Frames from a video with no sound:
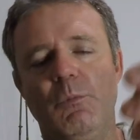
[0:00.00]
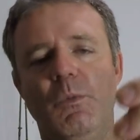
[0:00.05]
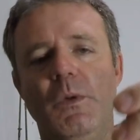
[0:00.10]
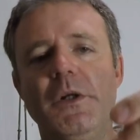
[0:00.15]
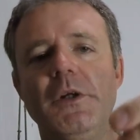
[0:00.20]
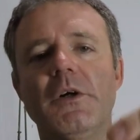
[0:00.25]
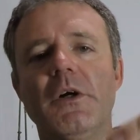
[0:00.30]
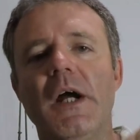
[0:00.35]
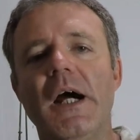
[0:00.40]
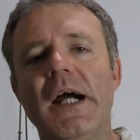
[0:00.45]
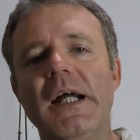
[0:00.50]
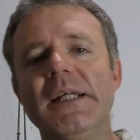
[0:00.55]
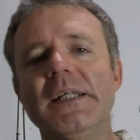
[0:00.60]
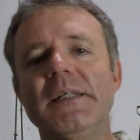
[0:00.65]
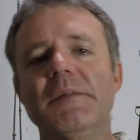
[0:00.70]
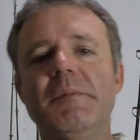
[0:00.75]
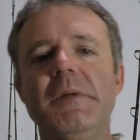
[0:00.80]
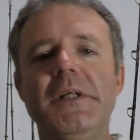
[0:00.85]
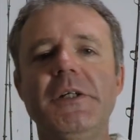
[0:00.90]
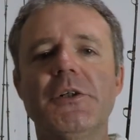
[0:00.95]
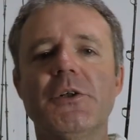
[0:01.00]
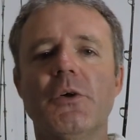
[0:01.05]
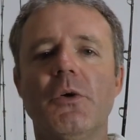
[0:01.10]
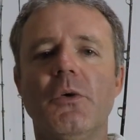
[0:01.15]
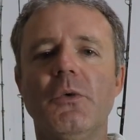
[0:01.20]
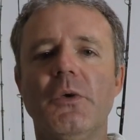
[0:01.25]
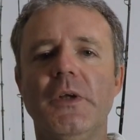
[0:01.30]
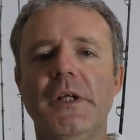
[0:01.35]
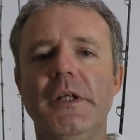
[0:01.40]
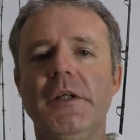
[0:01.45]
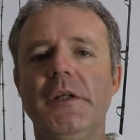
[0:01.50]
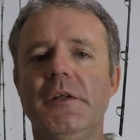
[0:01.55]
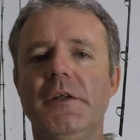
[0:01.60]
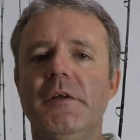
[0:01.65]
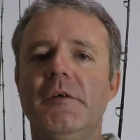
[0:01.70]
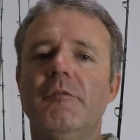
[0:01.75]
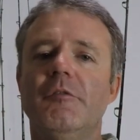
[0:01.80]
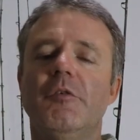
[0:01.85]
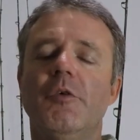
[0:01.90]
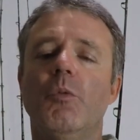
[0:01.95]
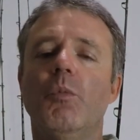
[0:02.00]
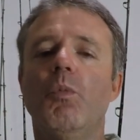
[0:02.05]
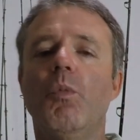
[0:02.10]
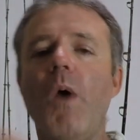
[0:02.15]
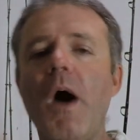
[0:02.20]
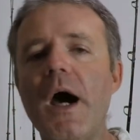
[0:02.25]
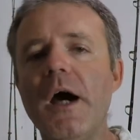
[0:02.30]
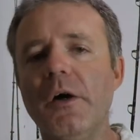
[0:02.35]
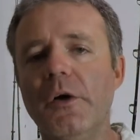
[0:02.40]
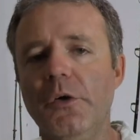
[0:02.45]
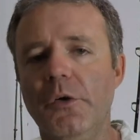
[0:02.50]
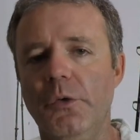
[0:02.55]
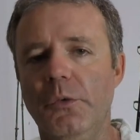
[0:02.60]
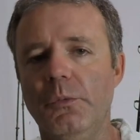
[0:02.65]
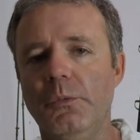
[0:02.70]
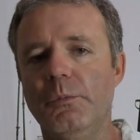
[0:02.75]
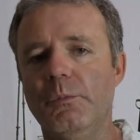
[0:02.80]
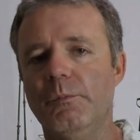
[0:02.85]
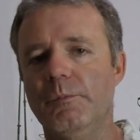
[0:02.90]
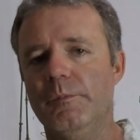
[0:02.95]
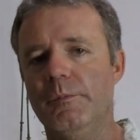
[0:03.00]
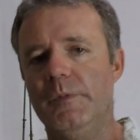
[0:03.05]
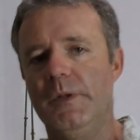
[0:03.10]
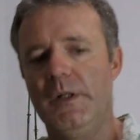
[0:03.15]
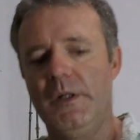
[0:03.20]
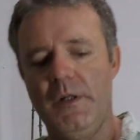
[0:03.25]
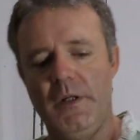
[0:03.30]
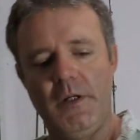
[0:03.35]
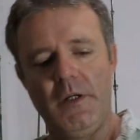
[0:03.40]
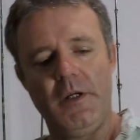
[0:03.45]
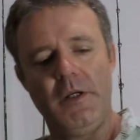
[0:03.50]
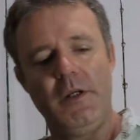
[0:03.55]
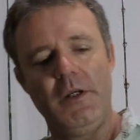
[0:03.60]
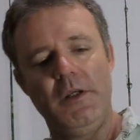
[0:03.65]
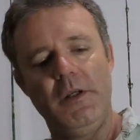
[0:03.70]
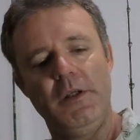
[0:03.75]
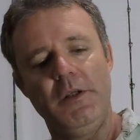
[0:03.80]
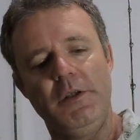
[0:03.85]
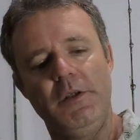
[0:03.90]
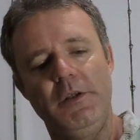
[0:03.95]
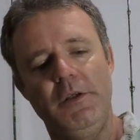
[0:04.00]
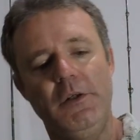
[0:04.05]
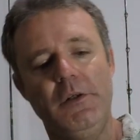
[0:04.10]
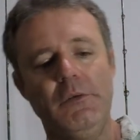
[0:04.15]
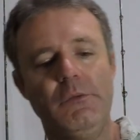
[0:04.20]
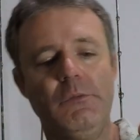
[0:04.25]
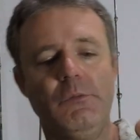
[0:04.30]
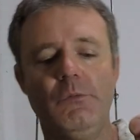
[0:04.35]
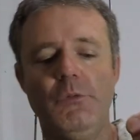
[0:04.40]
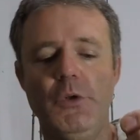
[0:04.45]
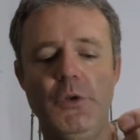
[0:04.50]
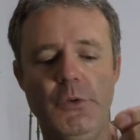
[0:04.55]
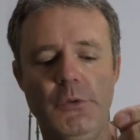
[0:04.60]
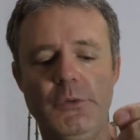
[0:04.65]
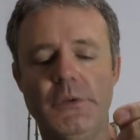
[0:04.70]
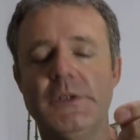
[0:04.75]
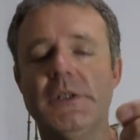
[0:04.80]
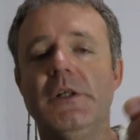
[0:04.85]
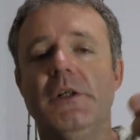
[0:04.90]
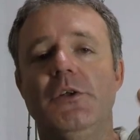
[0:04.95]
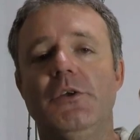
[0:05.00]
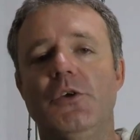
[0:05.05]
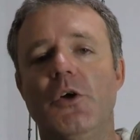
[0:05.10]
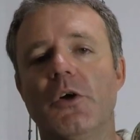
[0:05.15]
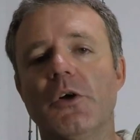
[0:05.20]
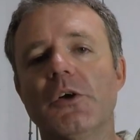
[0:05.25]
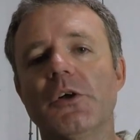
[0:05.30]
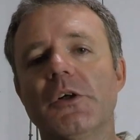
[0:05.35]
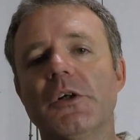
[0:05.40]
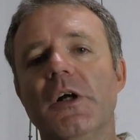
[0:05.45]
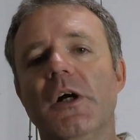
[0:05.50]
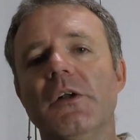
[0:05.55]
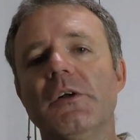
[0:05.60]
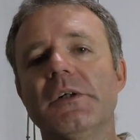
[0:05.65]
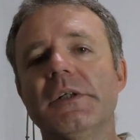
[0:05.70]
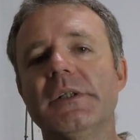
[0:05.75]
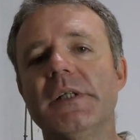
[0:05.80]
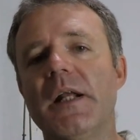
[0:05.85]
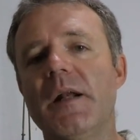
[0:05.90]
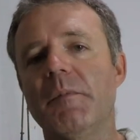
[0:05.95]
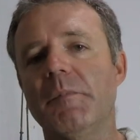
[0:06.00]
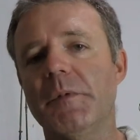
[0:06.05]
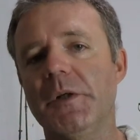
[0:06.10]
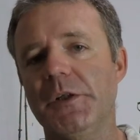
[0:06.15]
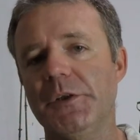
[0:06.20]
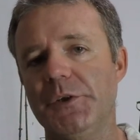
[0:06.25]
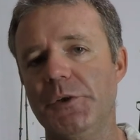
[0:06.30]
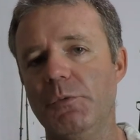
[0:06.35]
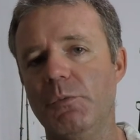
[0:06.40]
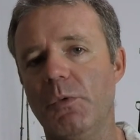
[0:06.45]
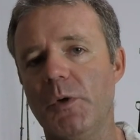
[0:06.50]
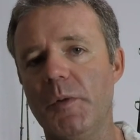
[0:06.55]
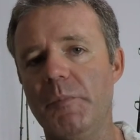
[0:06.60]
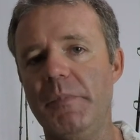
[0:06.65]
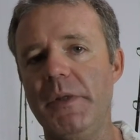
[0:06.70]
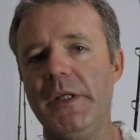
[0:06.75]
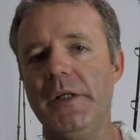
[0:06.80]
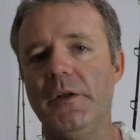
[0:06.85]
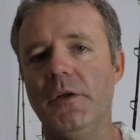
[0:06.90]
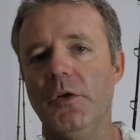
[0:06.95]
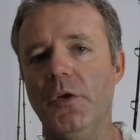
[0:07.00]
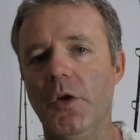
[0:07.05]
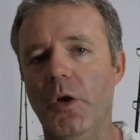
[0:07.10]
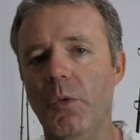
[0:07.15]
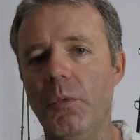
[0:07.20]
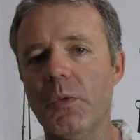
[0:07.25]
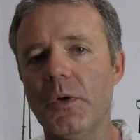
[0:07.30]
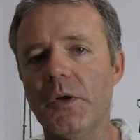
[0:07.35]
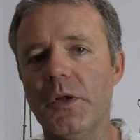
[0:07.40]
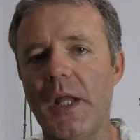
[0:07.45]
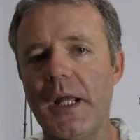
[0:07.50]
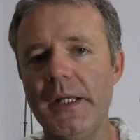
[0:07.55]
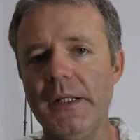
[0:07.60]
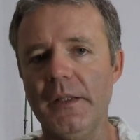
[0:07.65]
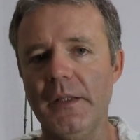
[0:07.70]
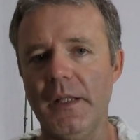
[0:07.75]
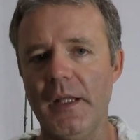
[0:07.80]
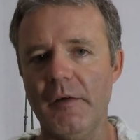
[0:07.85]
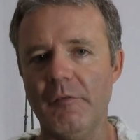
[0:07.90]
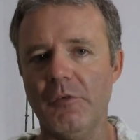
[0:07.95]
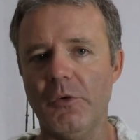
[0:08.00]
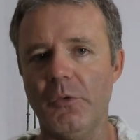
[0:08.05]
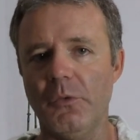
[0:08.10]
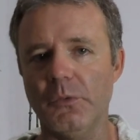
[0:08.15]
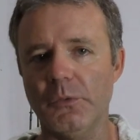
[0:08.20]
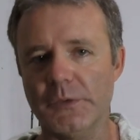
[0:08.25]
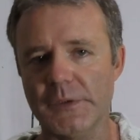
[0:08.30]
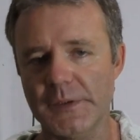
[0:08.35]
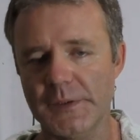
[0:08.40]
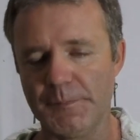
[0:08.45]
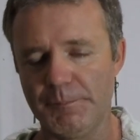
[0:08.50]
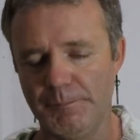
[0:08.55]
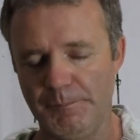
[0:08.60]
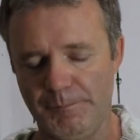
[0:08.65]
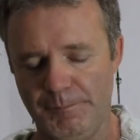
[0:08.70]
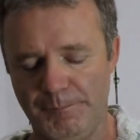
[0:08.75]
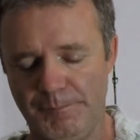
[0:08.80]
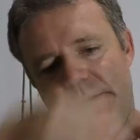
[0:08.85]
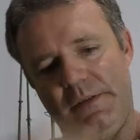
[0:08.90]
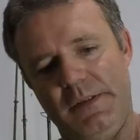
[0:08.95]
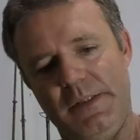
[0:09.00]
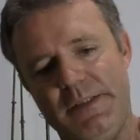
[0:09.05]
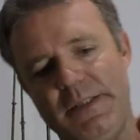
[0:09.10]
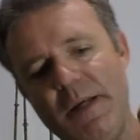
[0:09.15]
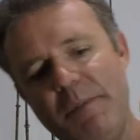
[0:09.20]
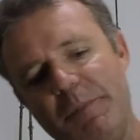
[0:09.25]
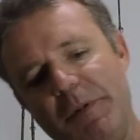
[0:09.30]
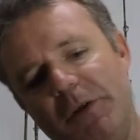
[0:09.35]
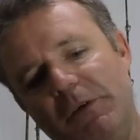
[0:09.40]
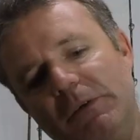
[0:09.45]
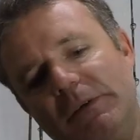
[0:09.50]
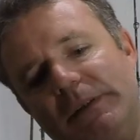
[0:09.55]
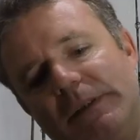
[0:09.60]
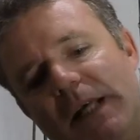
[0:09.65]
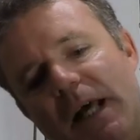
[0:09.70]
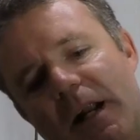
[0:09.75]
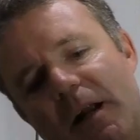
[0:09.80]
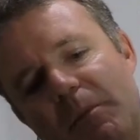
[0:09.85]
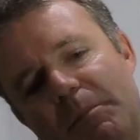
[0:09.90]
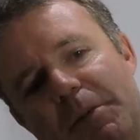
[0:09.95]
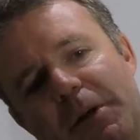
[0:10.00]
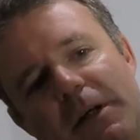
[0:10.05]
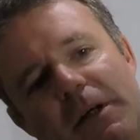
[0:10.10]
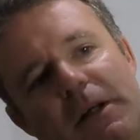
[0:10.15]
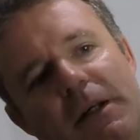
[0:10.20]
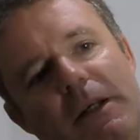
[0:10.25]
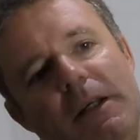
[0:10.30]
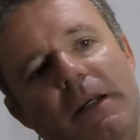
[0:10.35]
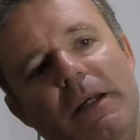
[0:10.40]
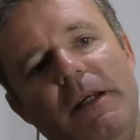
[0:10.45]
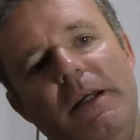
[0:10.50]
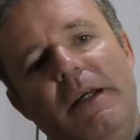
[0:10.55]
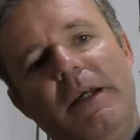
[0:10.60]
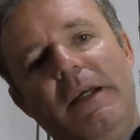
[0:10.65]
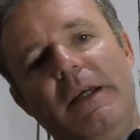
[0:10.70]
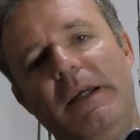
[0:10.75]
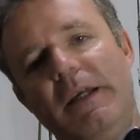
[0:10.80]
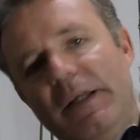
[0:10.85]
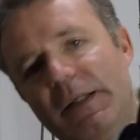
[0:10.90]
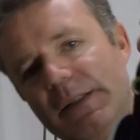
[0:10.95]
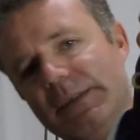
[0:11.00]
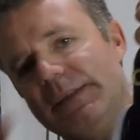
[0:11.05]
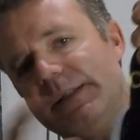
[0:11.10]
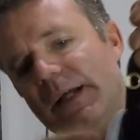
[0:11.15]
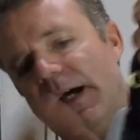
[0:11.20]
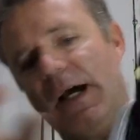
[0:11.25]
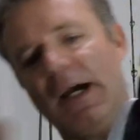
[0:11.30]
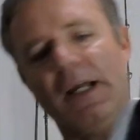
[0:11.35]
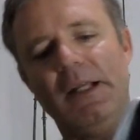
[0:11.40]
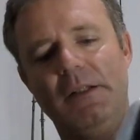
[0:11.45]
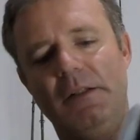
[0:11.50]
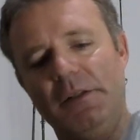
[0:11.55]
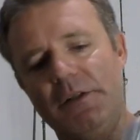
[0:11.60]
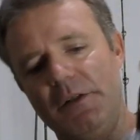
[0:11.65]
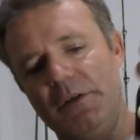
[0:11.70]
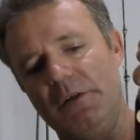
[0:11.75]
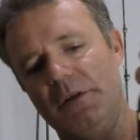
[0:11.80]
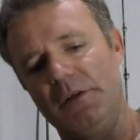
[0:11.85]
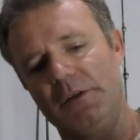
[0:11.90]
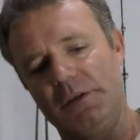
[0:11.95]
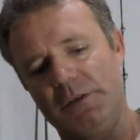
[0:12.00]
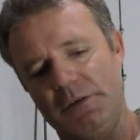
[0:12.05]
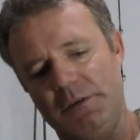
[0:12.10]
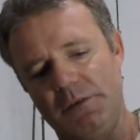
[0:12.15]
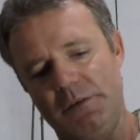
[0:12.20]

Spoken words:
when you're high-speed trolling for wahoo, you use darker color setup because you want to be in lower light levels. The typical setup is the Ilander,